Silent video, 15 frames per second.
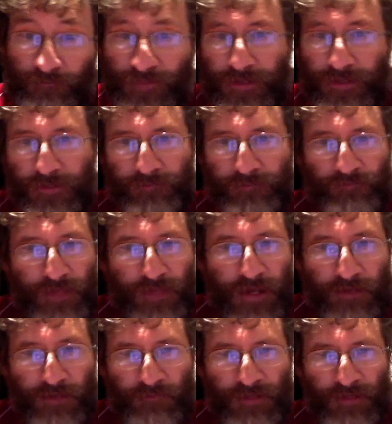And
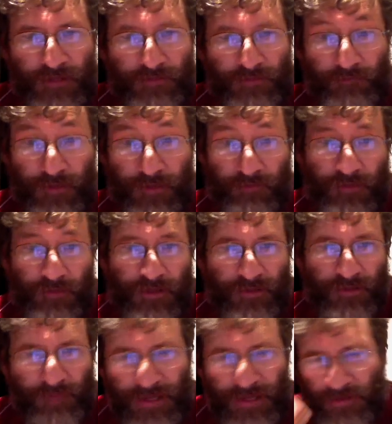in the
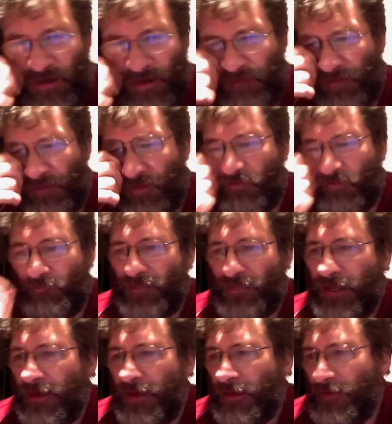meantime, though,
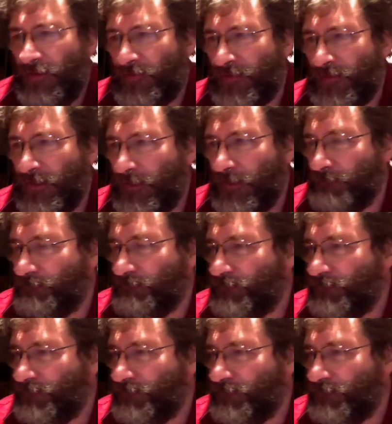you see,